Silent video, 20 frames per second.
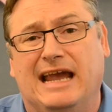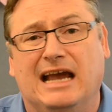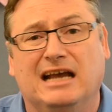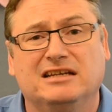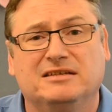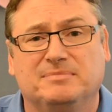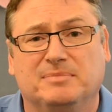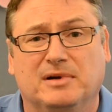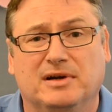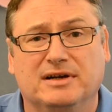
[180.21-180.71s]

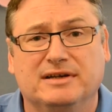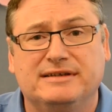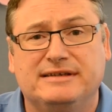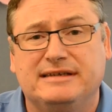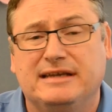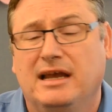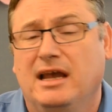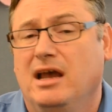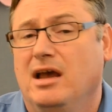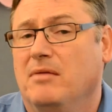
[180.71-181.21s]

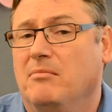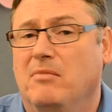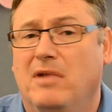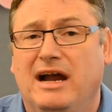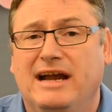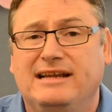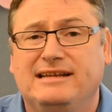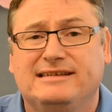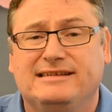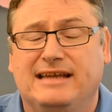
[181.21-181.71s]
experts
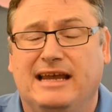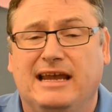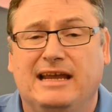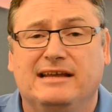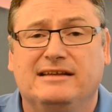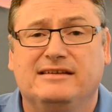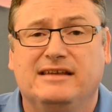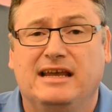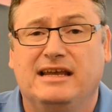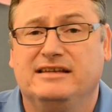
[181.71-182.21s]
might say
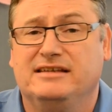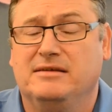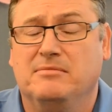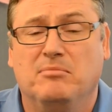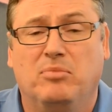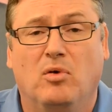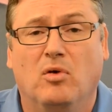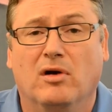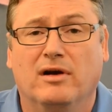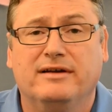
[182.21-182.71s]
is, is
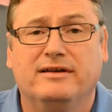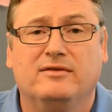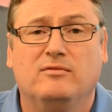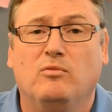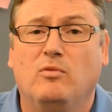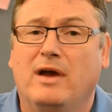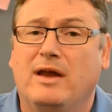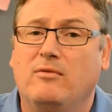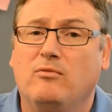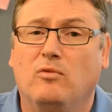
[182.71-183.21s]

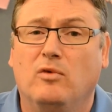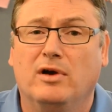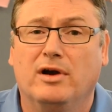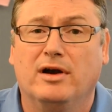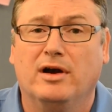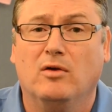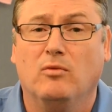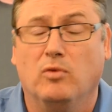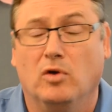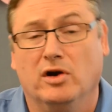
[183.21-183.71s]
important when
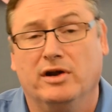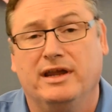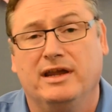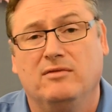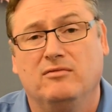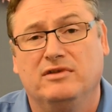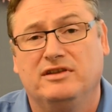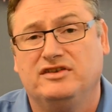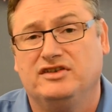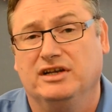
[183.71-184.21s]
we're
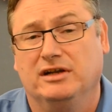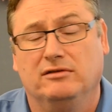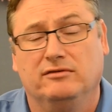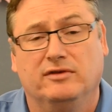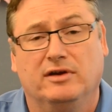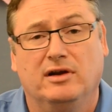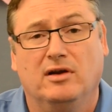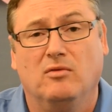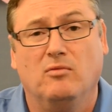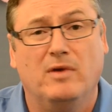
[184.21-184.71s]
working with
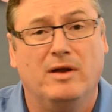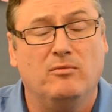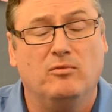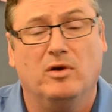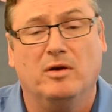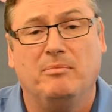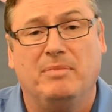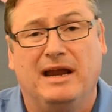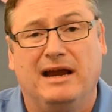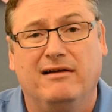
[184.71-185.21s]
children or when
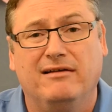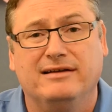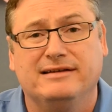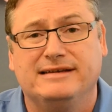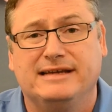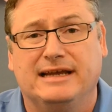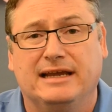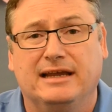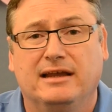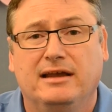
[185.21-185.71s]
we're
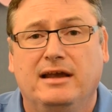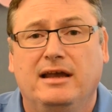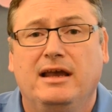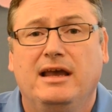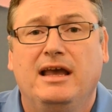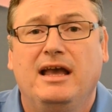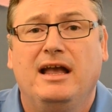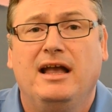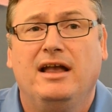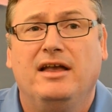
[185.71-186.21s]
parenting.
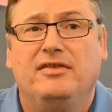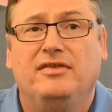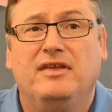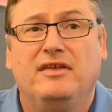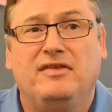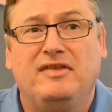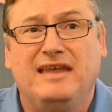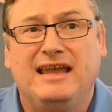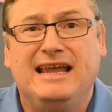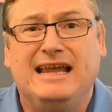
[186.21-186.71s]

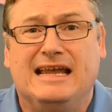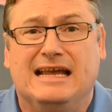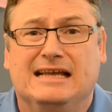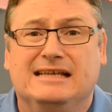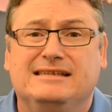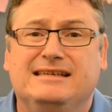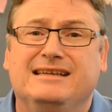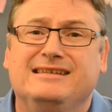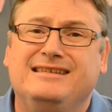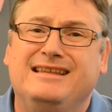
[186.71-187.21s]
The thing
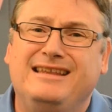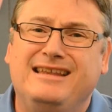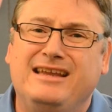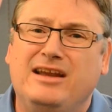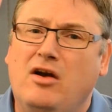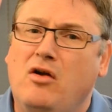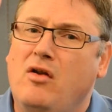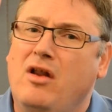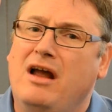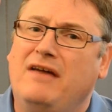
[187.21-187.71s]
is, is that they
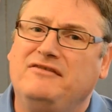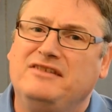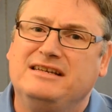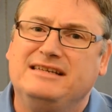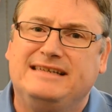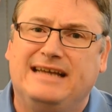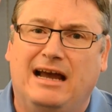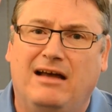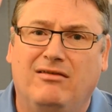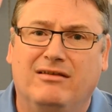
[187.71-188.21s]
don't
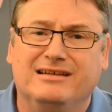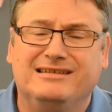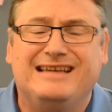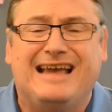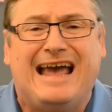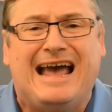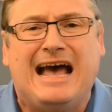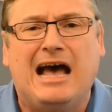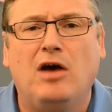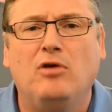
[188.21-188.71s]
often tell us
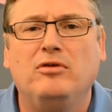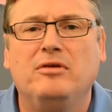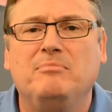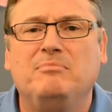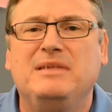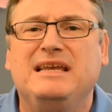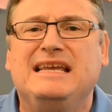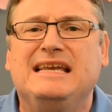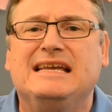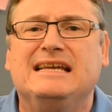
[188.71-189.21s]
how to
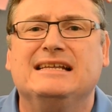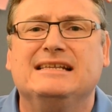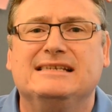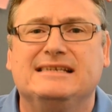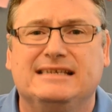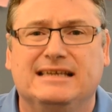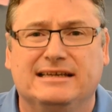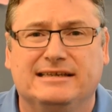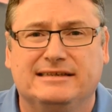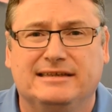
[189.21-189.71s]
be
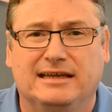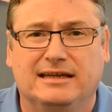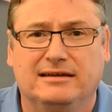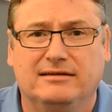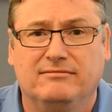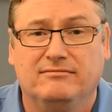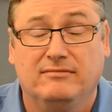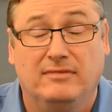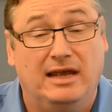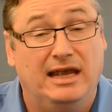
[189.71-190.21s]
consistent.
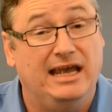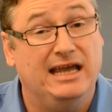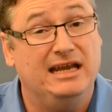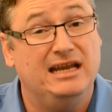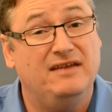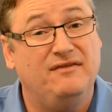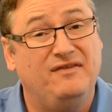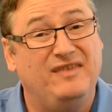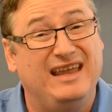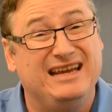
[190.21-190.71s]
And
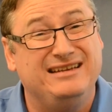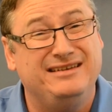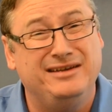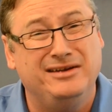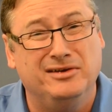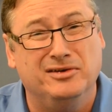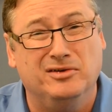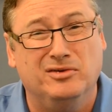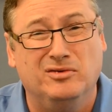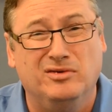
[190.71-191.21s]
if they
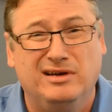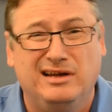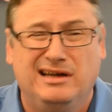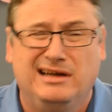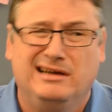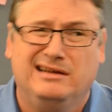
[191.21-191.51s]
do,